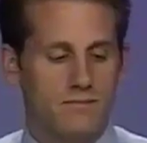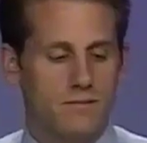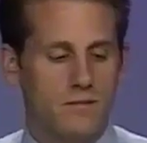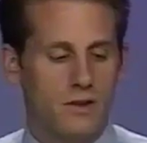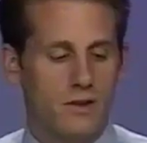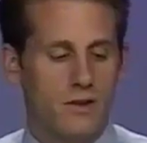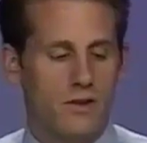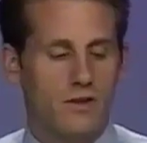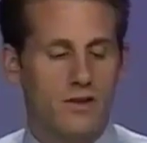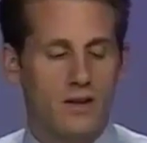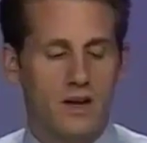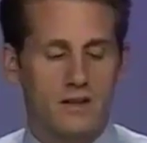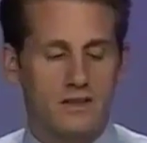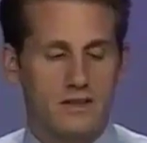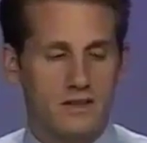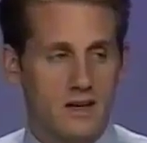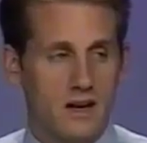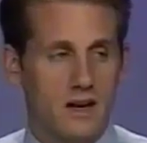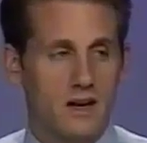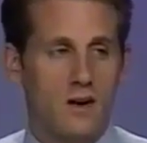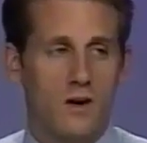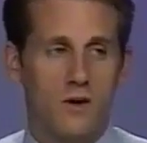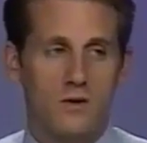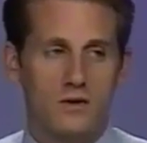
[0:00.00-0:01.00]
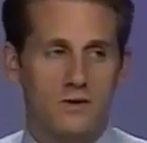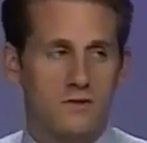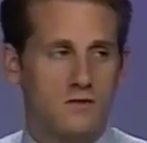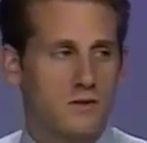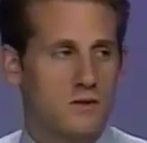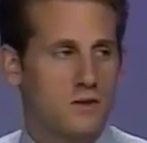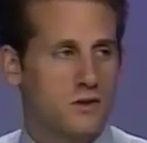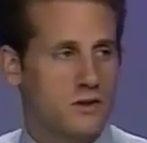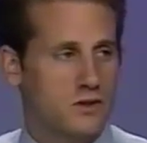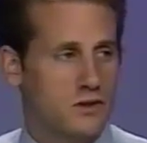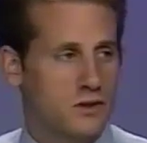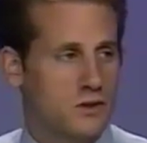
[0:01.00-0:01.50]
that's not always
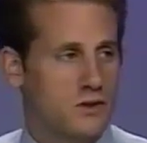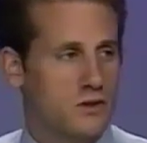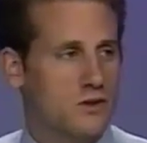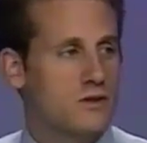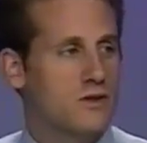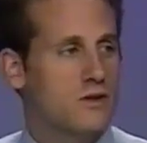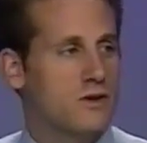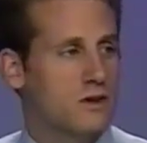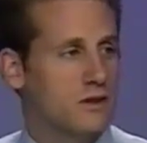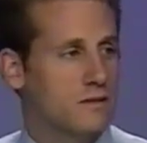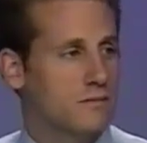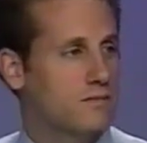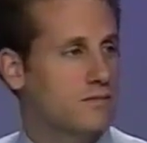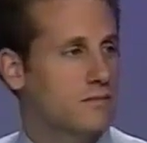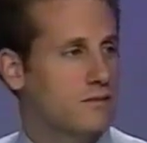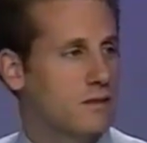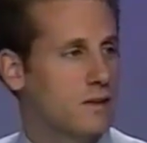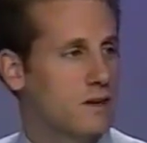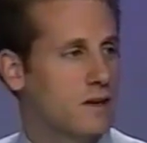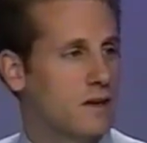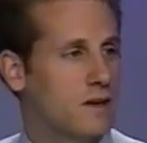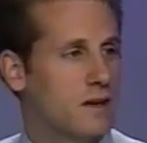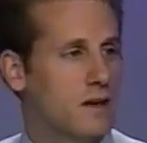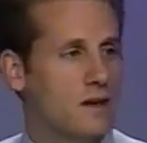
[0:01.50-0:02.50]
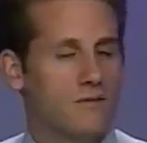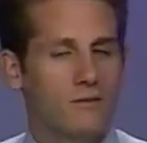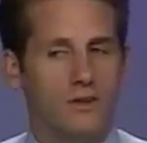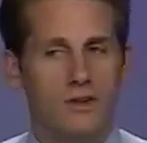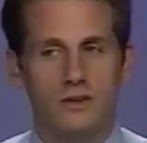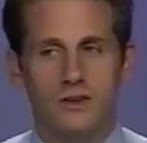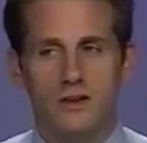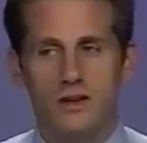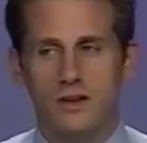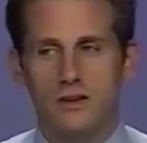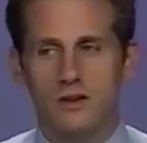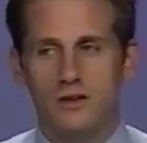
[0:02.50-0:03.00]
viewed as a good thing,
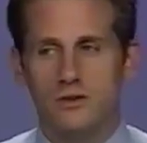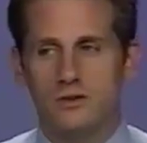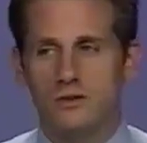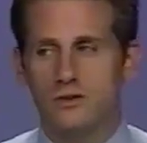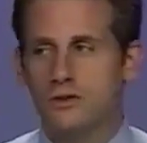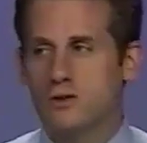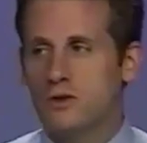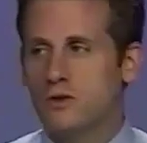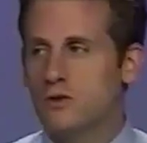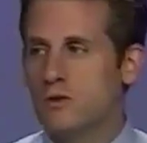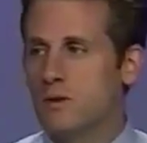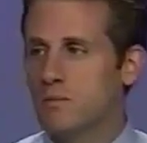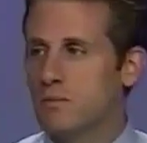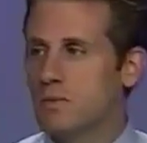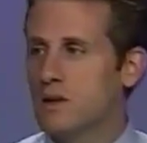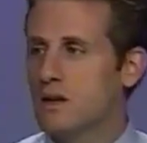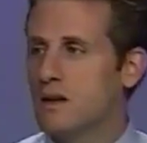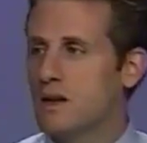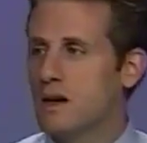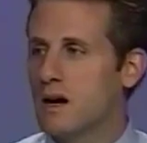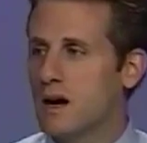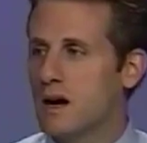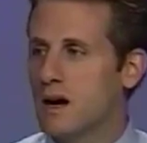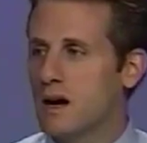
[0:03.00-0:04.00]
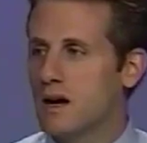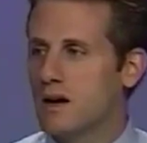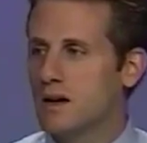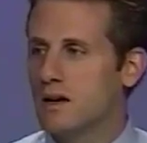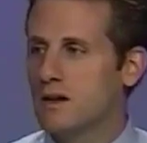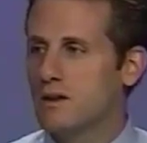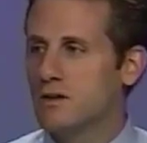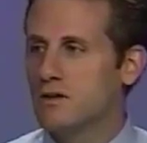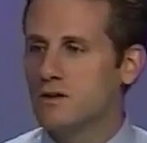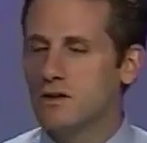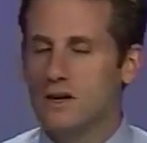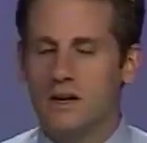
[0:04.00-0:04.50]
that you're too applied
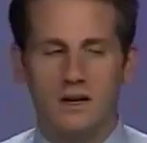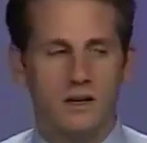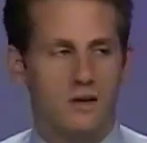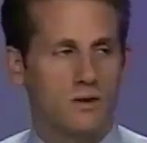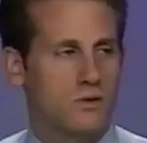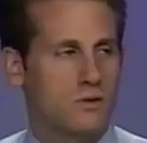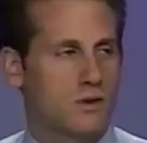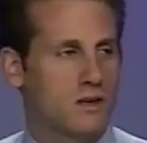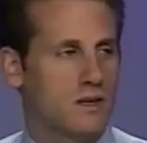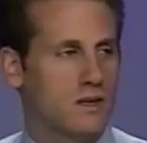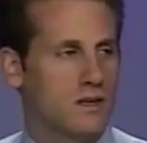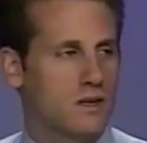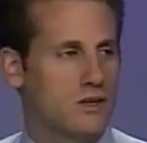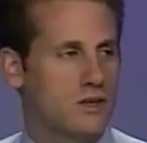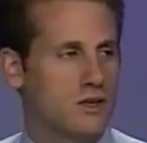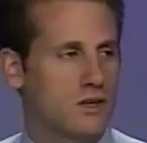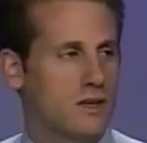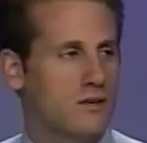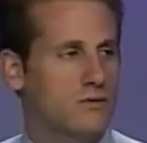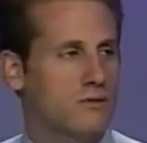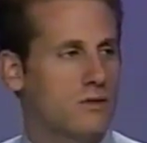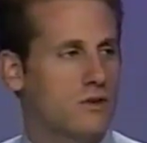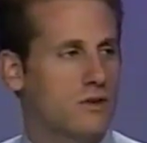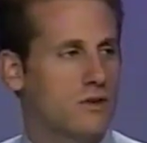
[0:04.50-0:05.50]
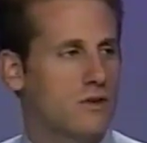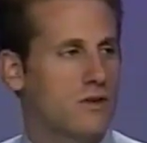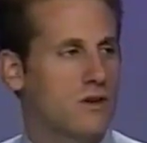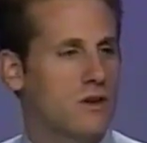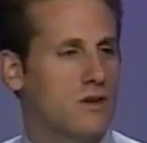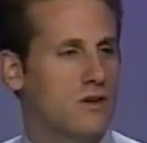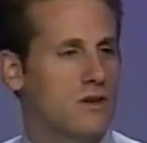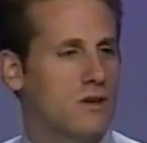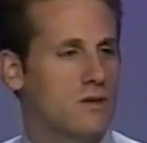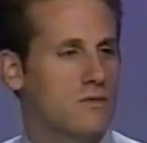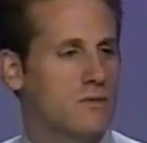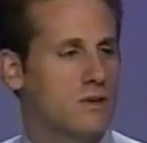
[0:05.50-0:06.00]
and you're not creating a general
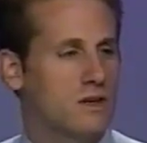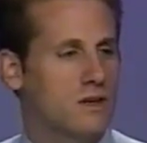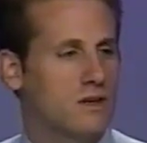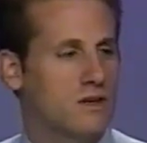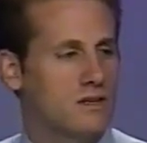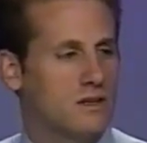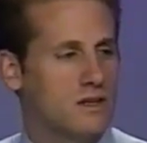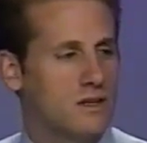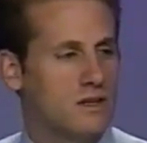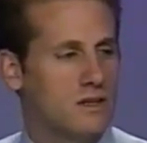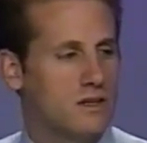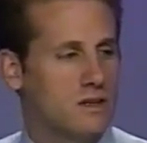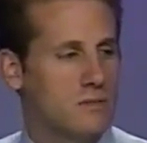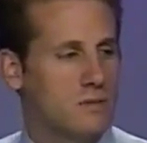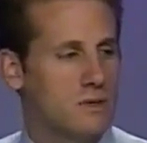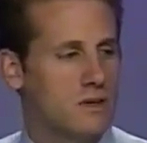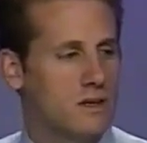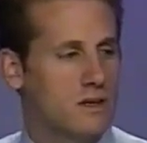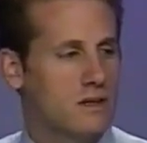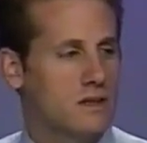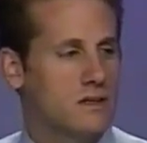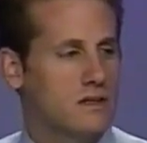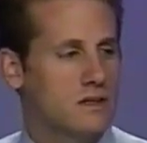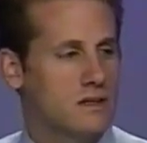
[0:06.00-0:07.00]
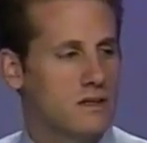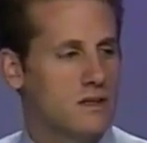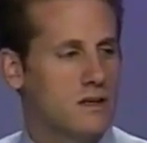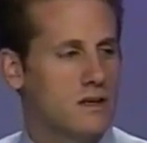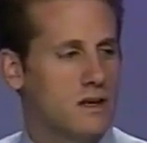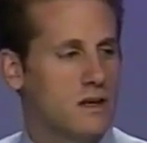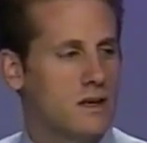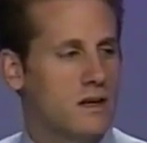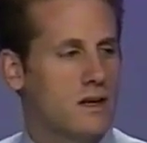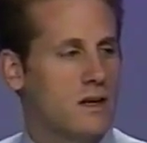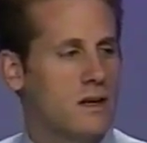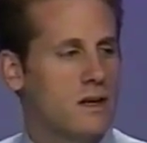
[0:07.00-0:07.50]
theory because each piece
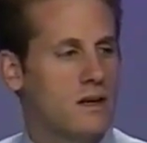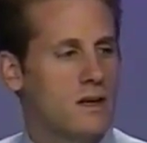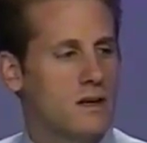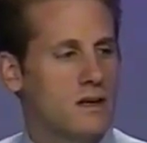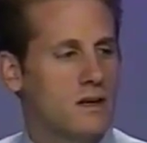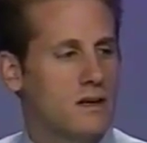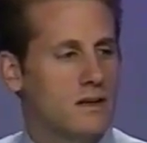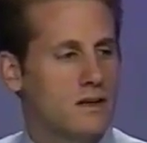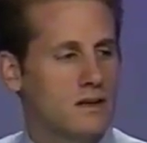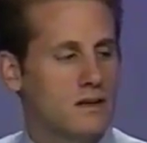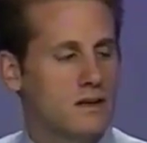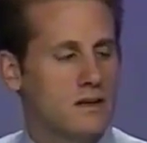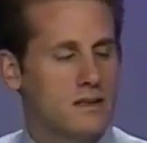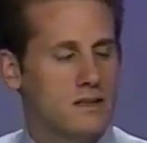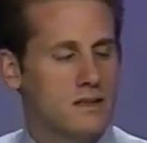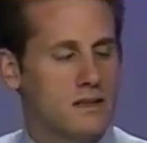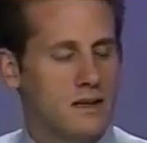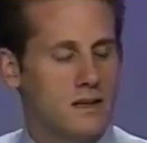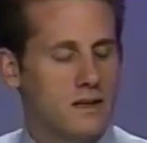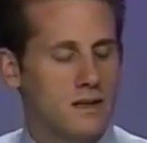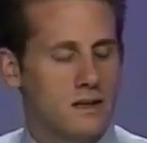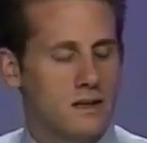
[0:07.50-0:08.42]
is,